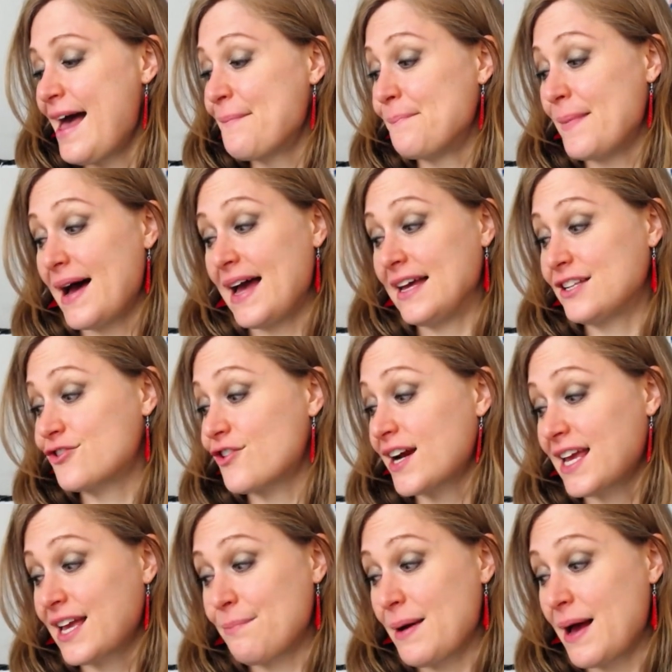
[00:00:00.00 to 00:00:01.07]
My
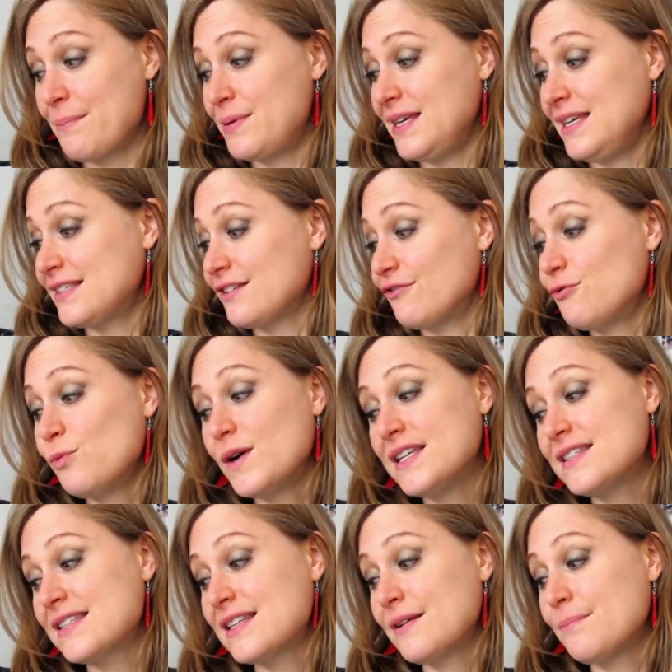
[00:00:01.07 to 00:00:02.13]
trick, my piece of
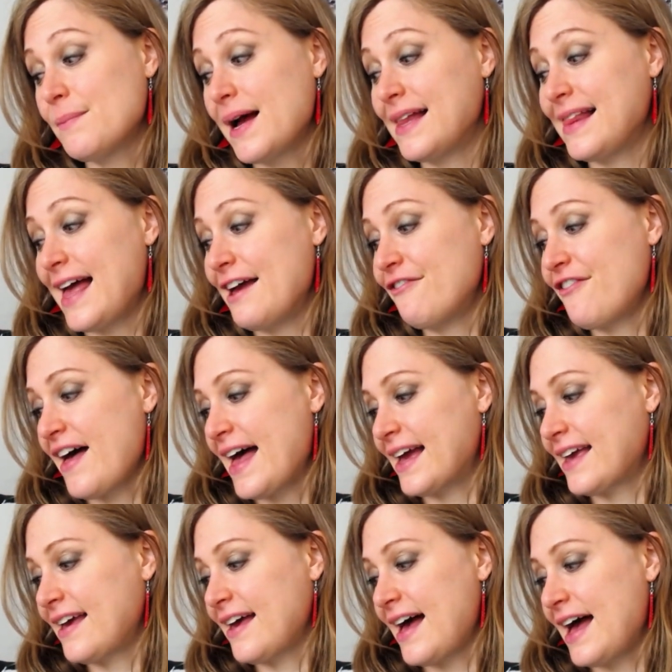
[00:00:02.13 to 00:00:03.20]
wisdom, my life
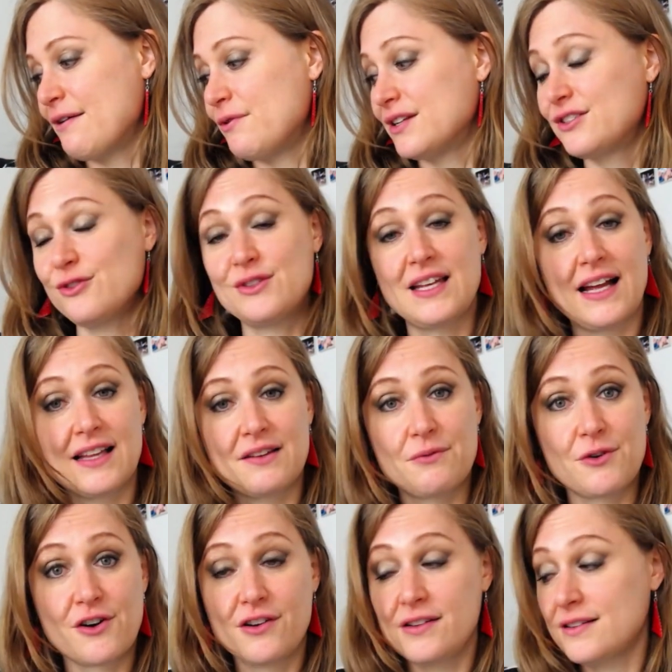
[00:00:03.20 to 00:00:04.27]
hack I want to tell the
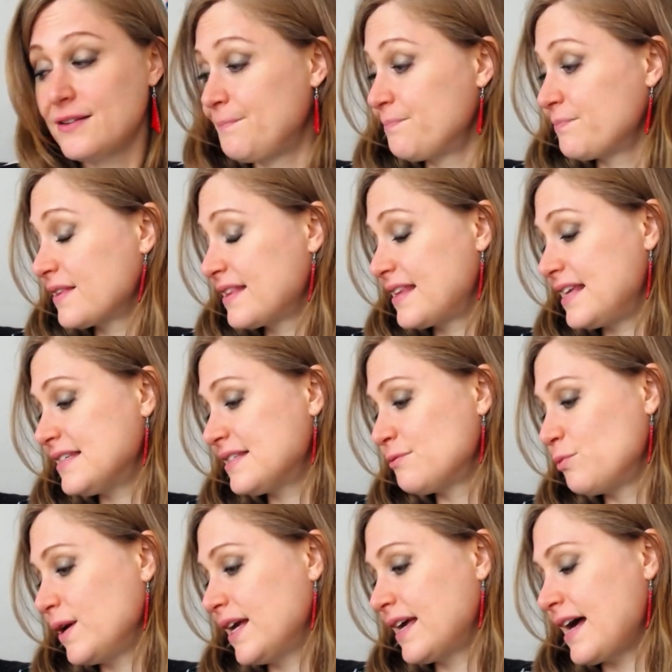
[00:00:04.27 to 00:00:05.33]
world. This
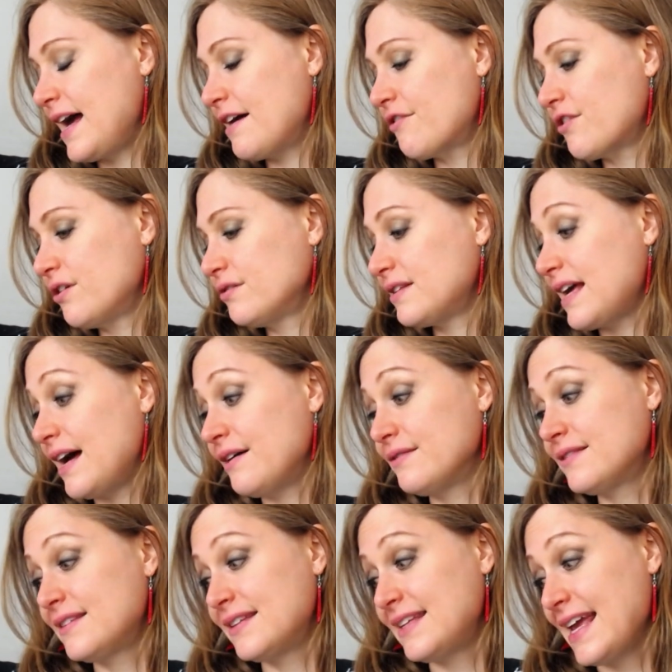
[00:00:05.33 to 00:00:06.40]
week I wrote
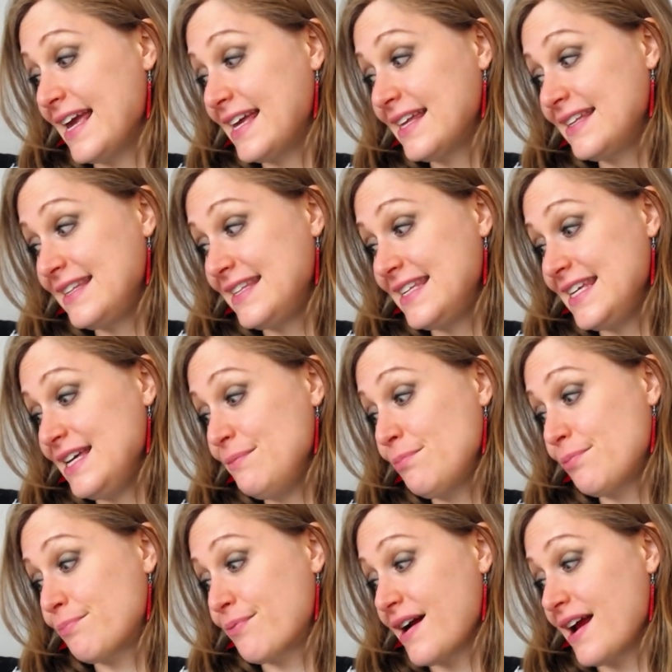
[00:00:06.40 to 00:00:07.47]
down, take a
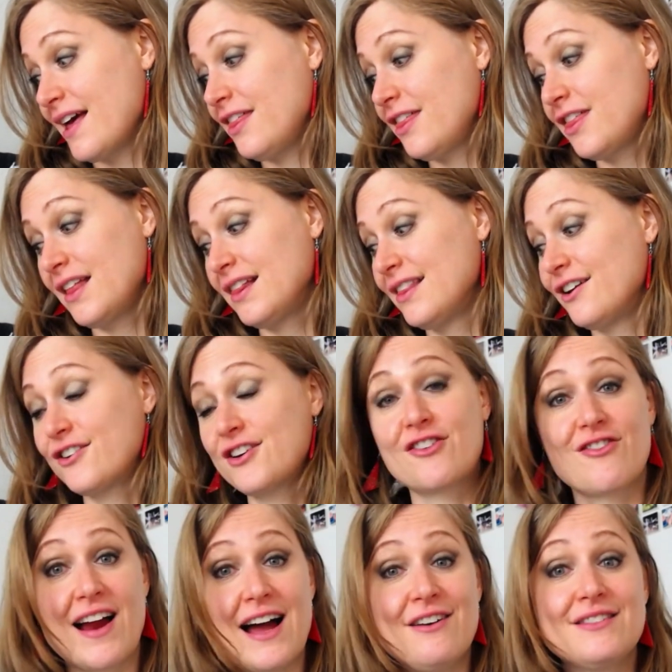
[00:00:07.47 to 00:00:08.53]
deep breath, look
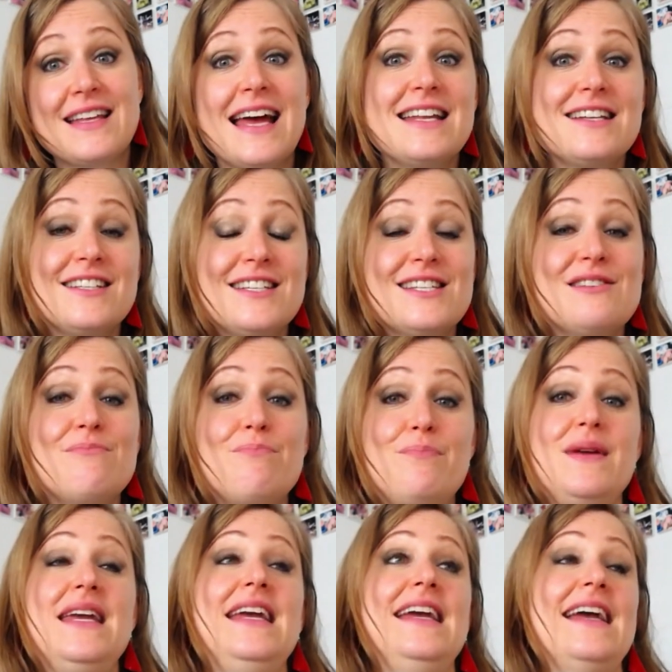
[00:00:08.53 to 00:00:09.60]
around and just
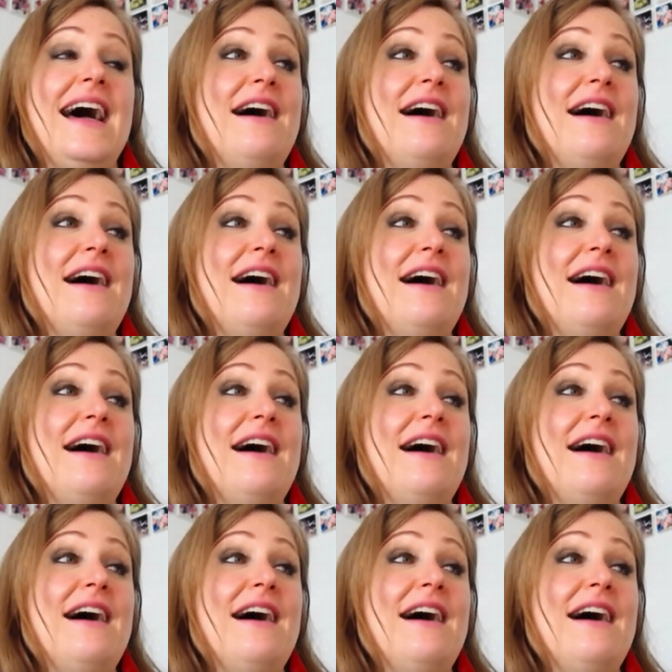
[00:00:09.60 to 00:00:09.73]
be.